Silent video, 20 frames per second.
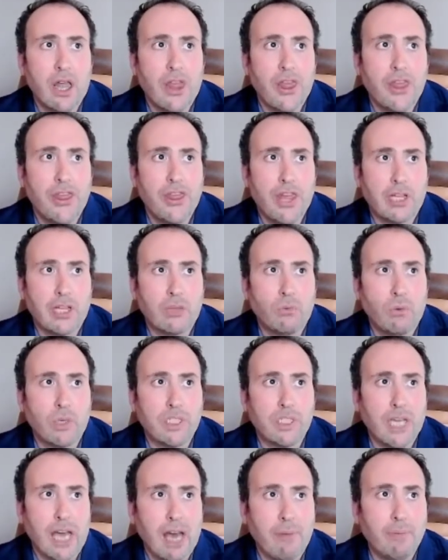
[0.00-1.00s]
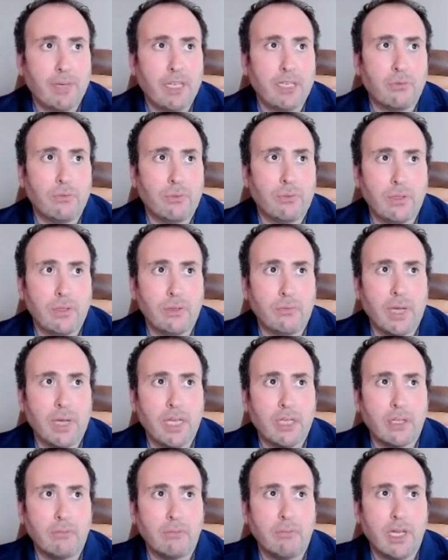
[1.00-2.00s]
that what's happening
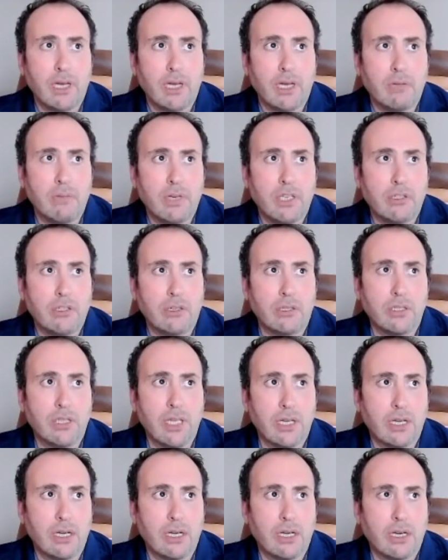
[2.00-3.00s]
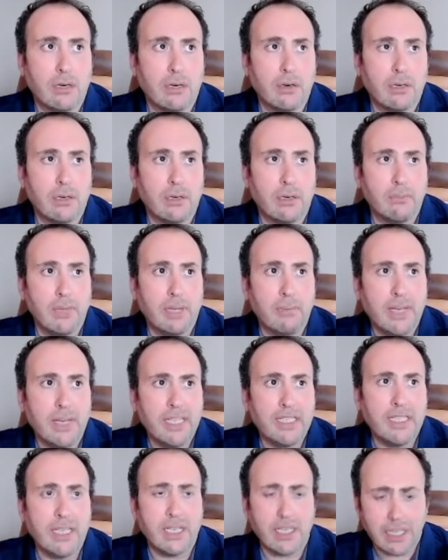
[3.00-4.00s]
may may, may turn the uh, may
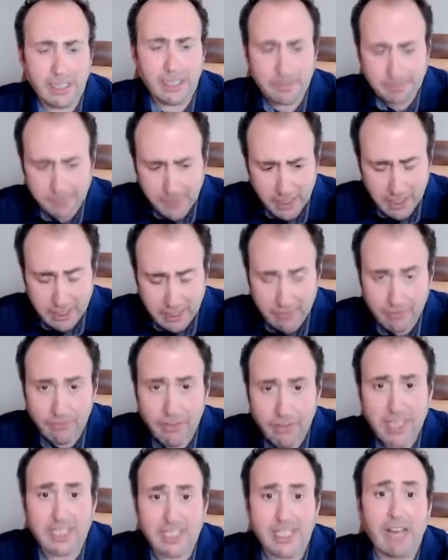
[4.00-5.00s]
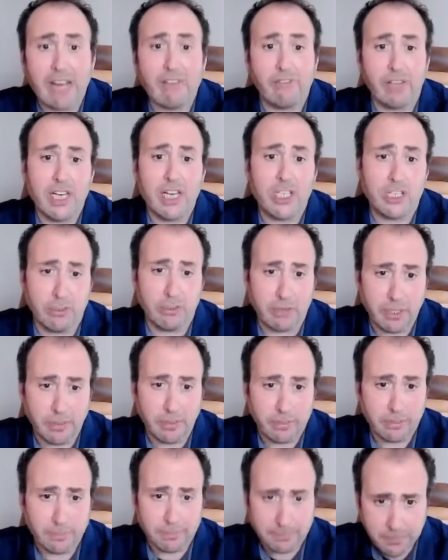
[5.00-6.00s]
basically it's very stagflationary.
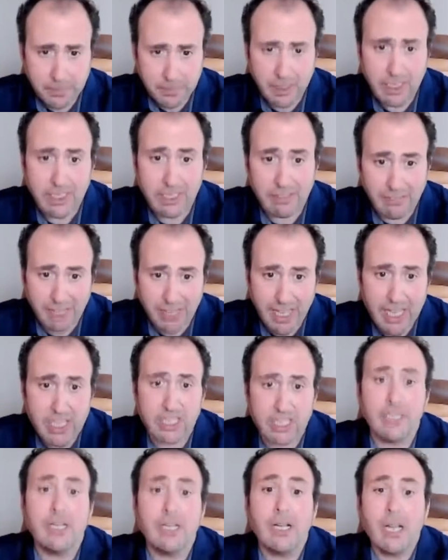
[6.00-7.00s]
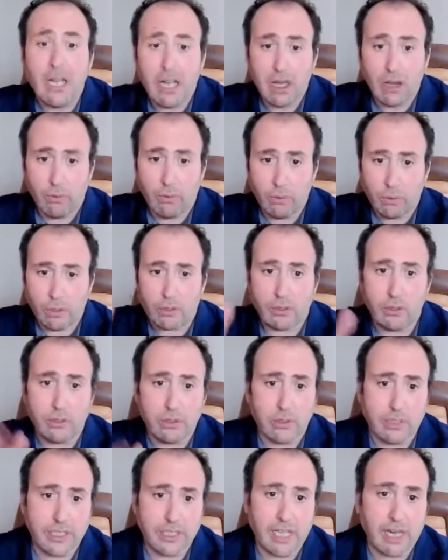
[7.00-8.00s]
This inflation will you know,
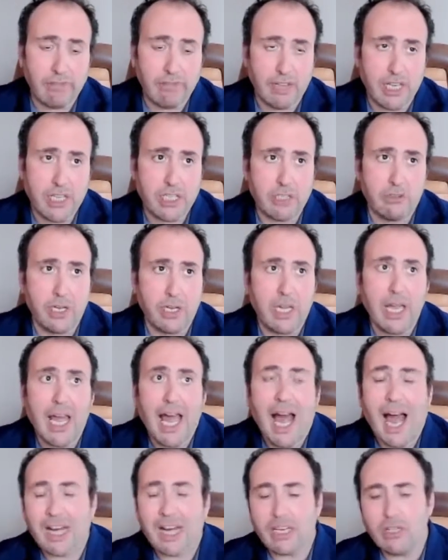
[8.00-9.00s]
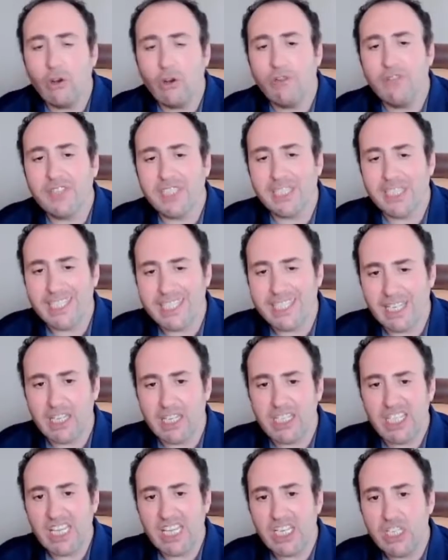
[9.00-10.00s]
turn stagflationary. I don't know if it's going to send
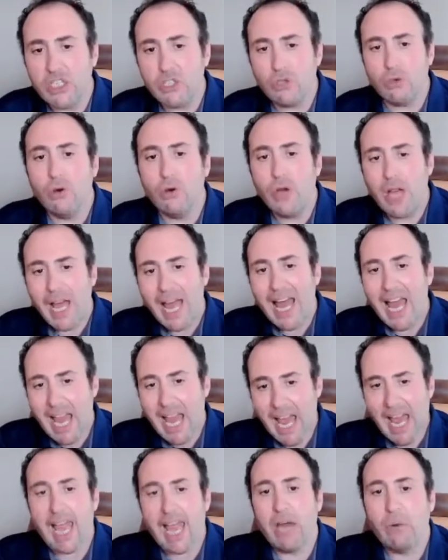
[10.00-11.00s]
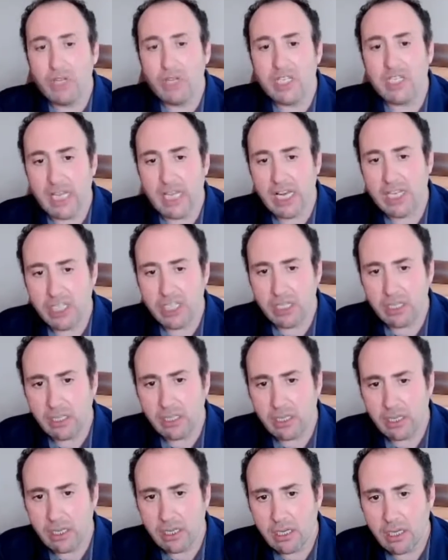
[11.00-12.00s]
us into a recession,